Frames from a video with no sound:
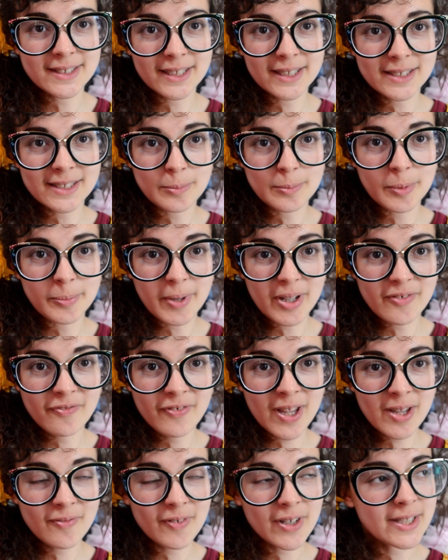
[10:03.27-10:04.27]
like, some of my
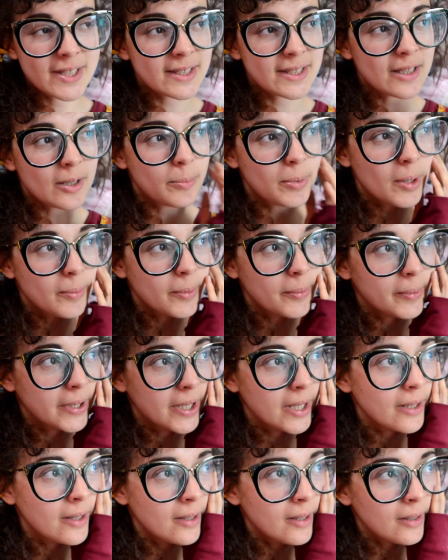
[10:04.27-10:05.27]
favorites. I'll
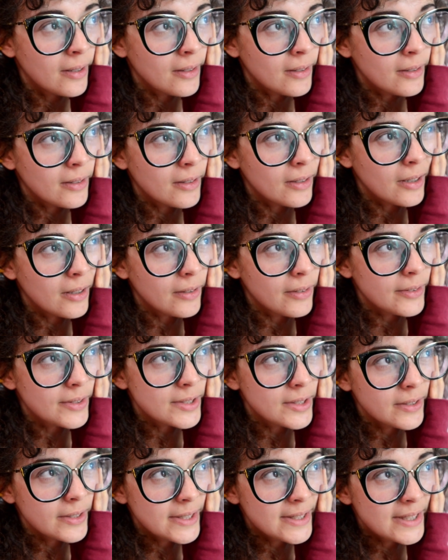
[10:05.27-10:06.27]
probably, there's
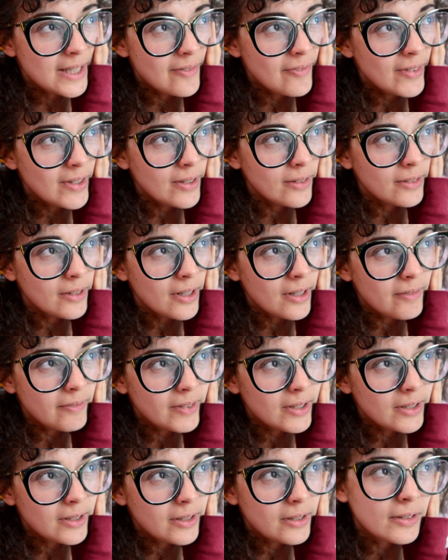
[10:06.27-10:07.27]
only
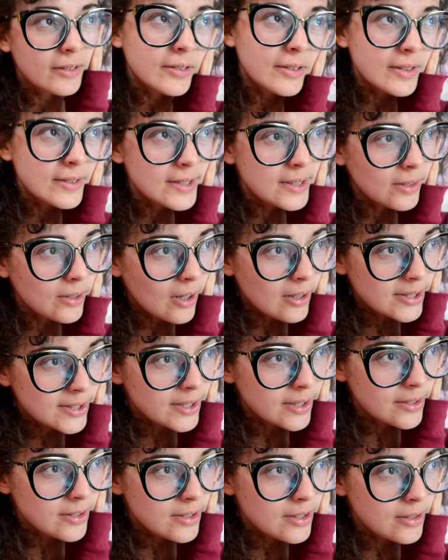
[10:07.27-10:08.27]
7-Eleven. Oh, there's a
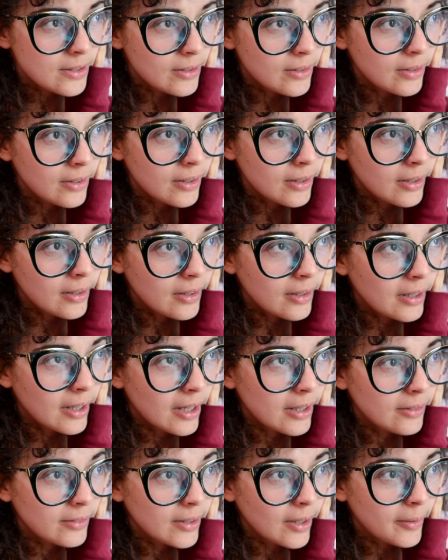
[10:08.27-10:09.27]
Lawson, too. I
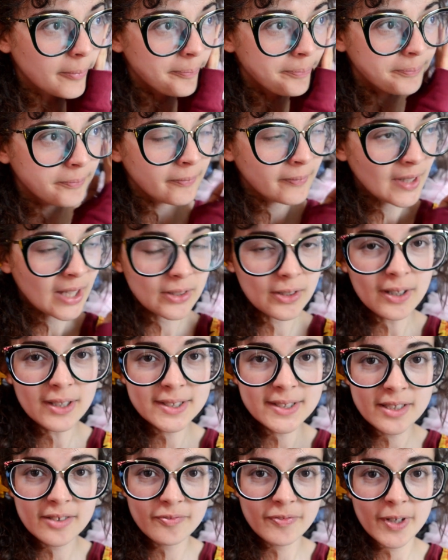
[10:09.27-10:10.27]
don't know.
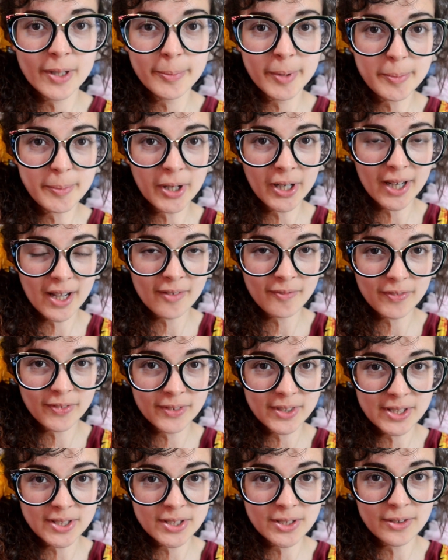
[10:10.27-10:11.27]
Lawson and Family Mart have
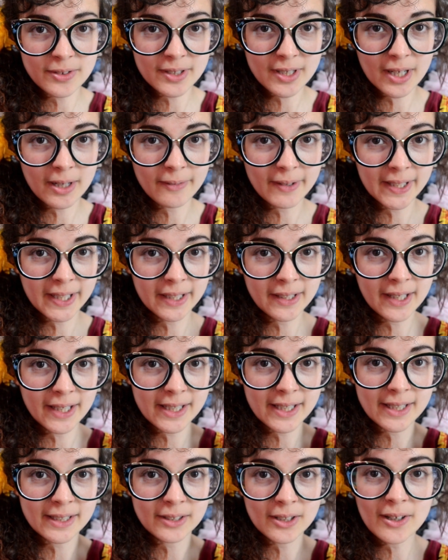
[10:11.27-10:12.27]
these two that I really like,
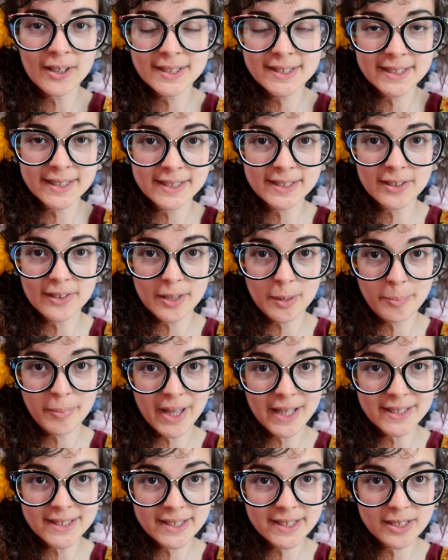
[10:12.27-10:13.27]
and Lawson's are the
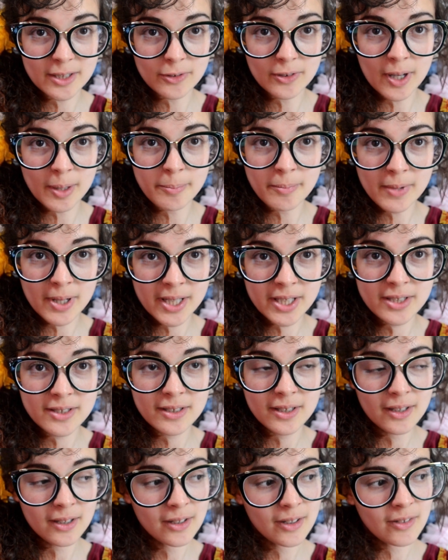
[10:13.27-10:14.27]
best, so I might
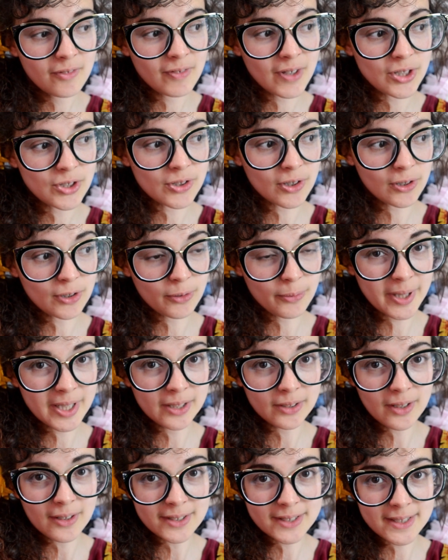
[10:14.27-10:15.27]
venture all the way to
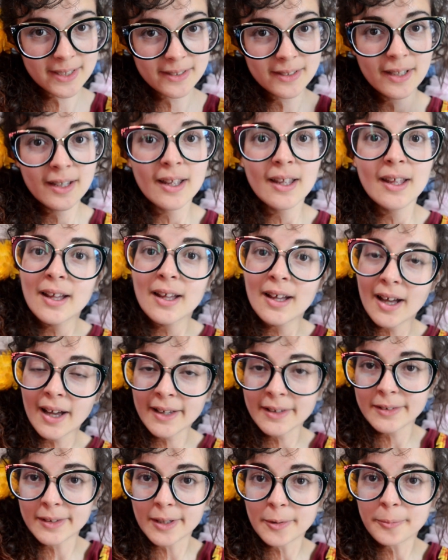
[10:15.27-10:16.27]
Lawson. I
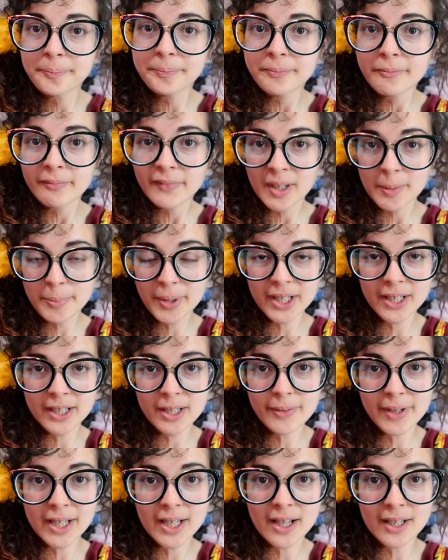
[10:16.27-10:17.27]
don't know. But
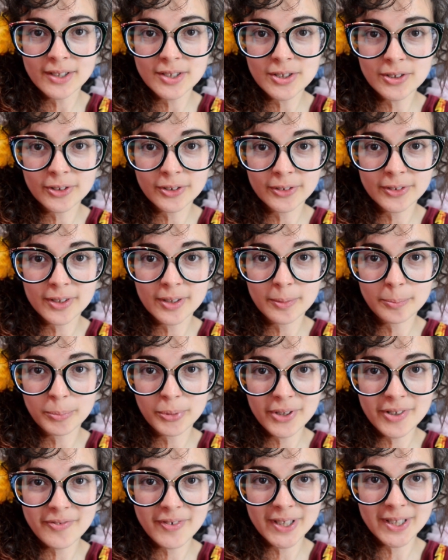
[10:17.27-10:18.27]
anyway, I told
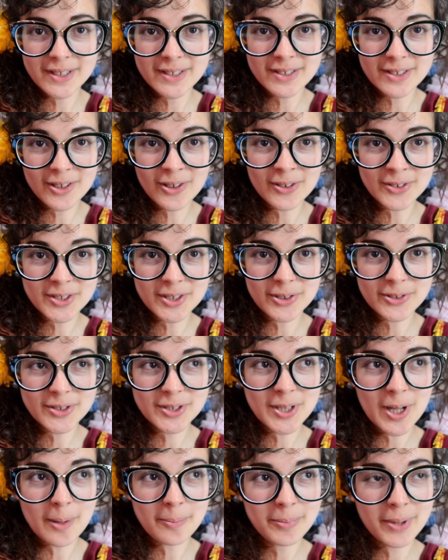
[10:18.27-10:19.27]
boyfriend to also
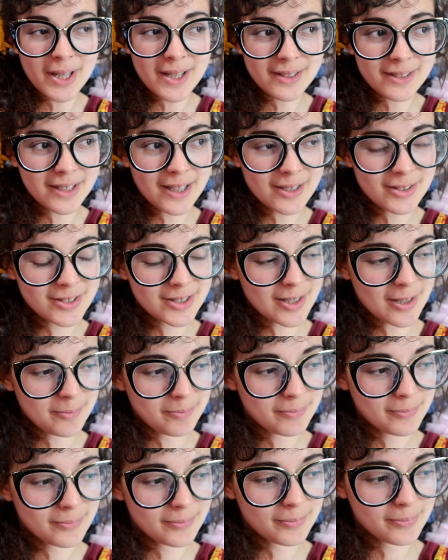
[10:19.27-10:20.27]
stop and get
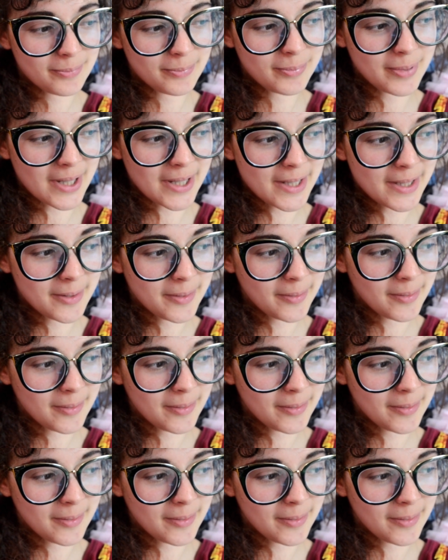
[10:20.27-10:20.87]
some, but,